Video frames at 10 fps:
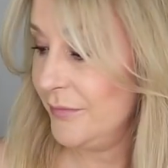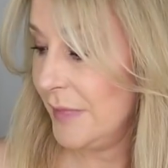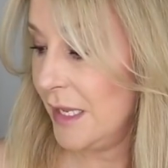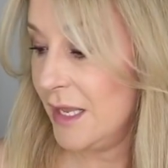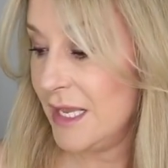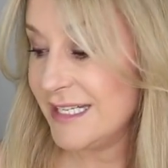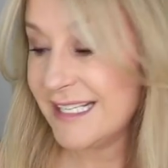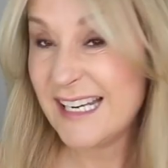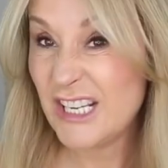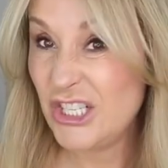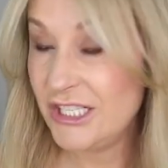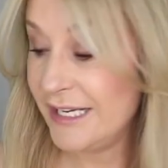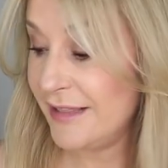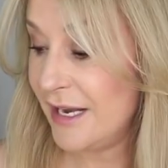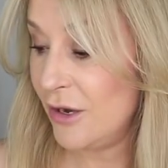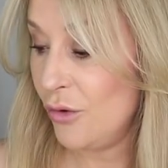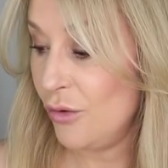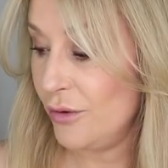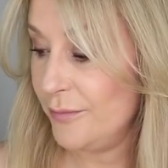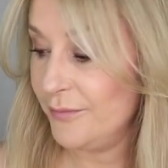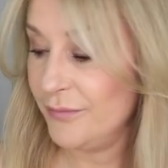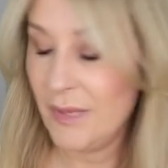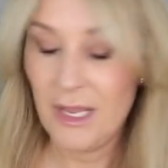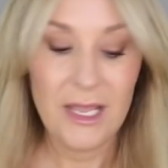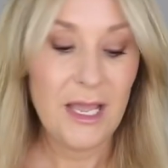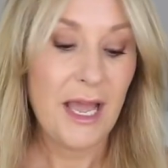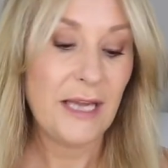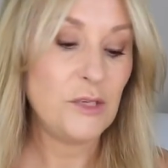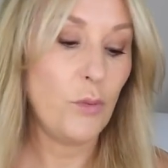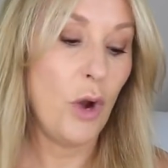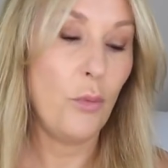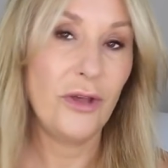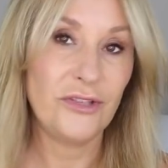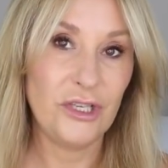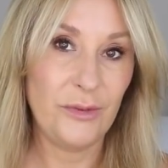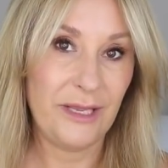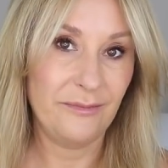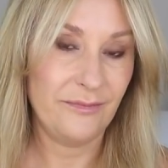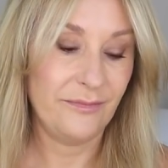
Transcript: It doesn't actually take that long. And it's well worth doing.